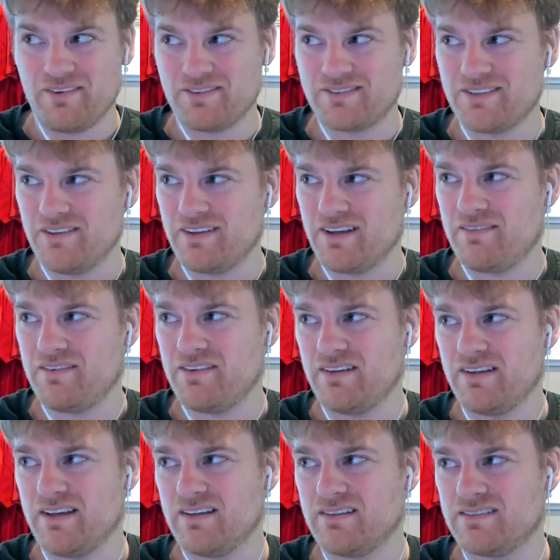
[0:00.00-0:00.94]
They're still the Ivy
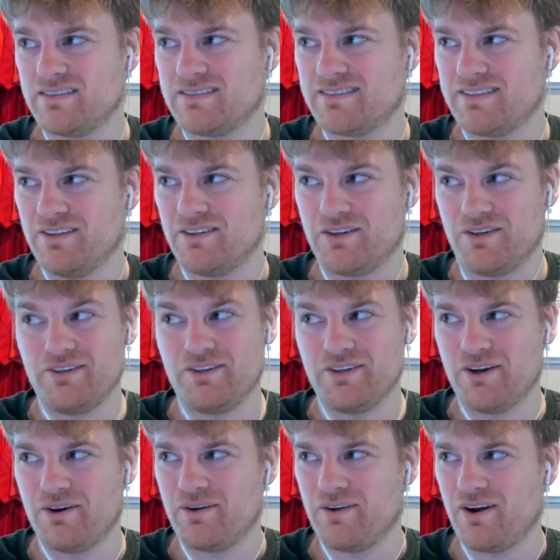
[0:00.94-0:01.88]
Leagues. It's still good to
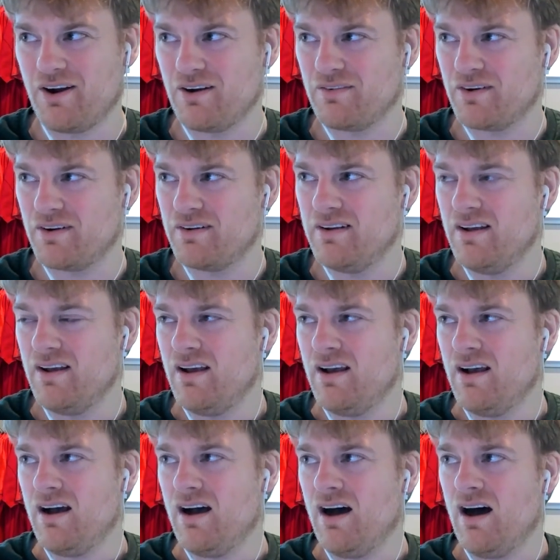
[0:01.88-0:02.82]
go to Harvard.
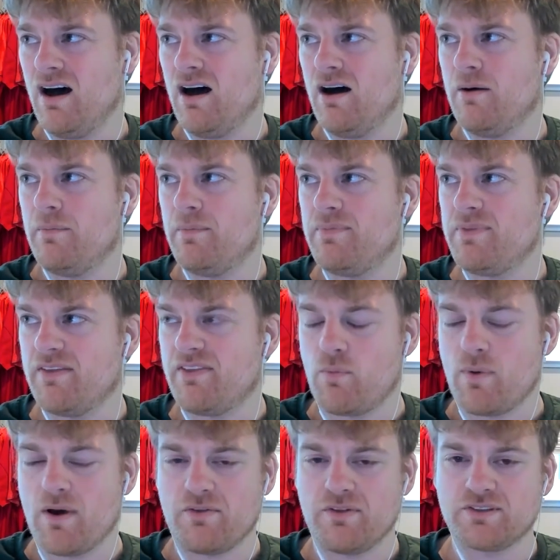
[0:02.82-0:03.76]
They
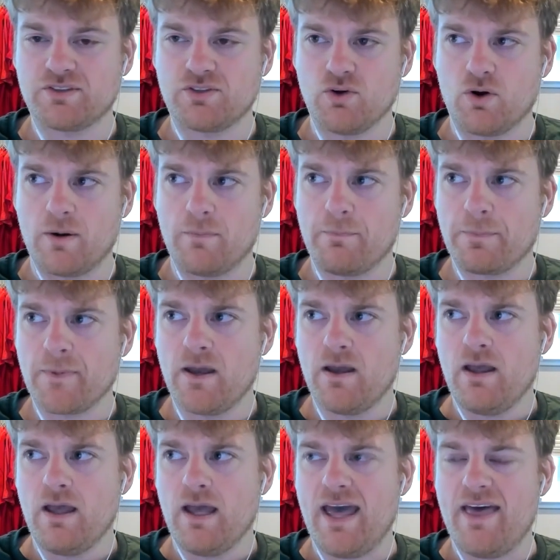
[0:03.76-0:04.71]
weather the storm.
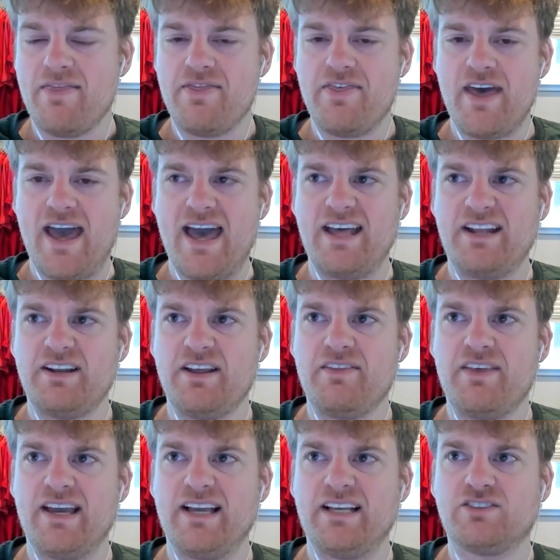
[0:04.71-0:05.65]
And
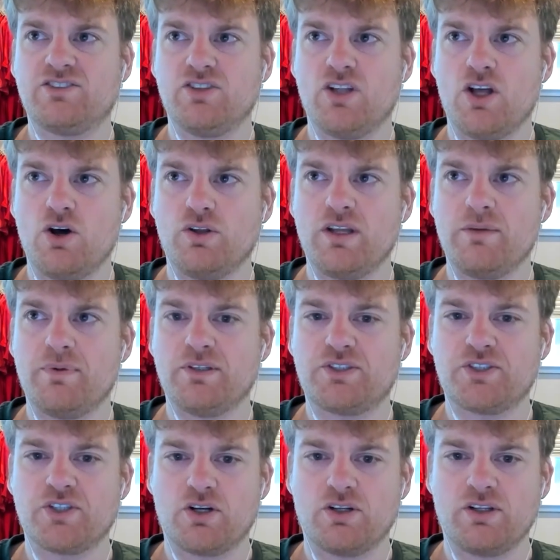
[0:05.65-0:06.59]
then they slowly but
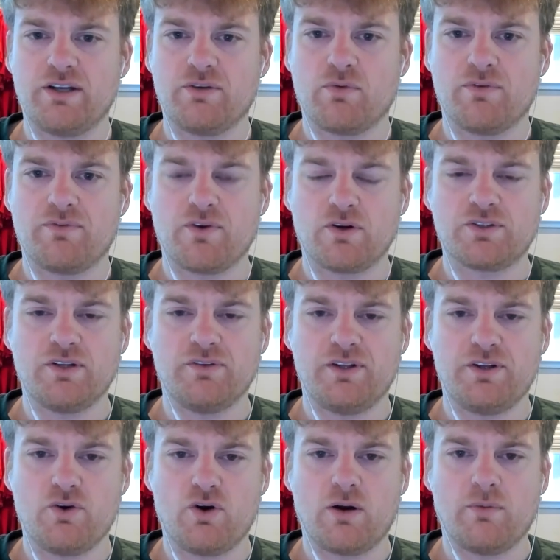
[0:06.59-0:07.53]
surely revert to
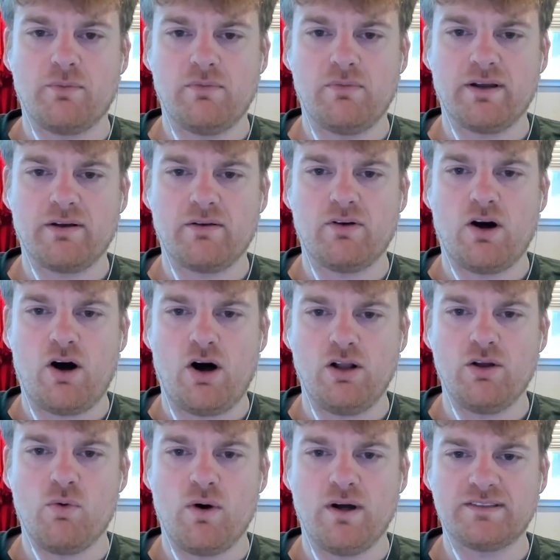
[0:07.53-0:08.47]
the norm, like,
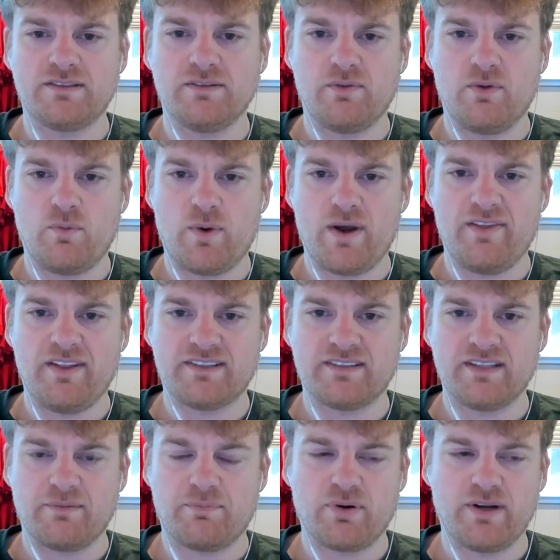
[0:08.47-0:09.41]
all at once, a way
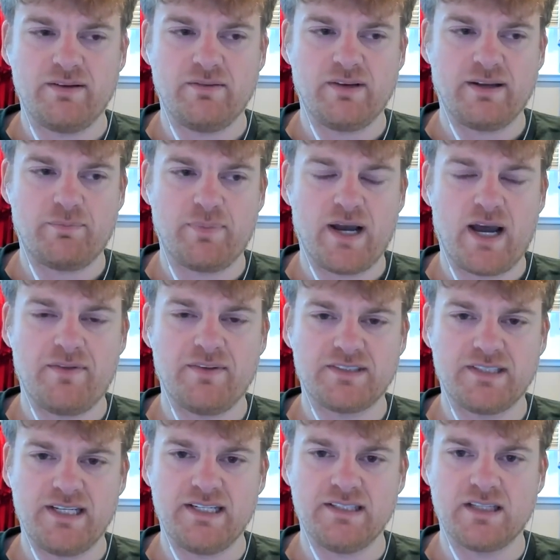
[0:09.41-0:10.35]
that's, like, pretty, like, behind the
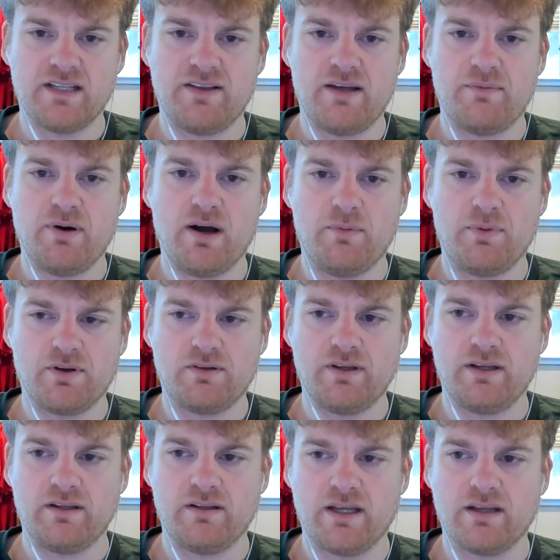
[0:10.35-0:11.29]
scenes, and then
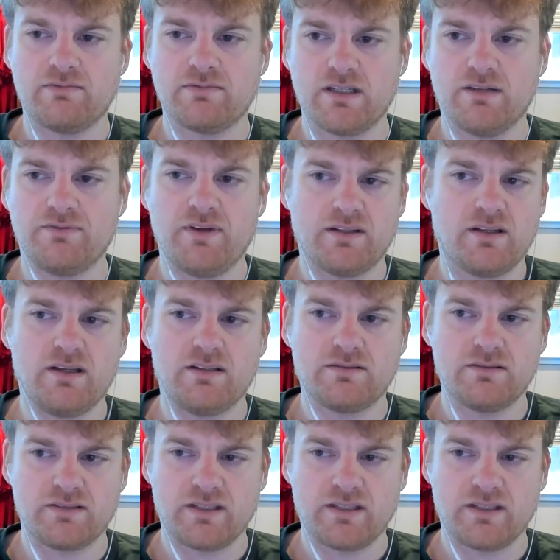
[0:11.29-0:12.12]
publicly, like, stuff like this.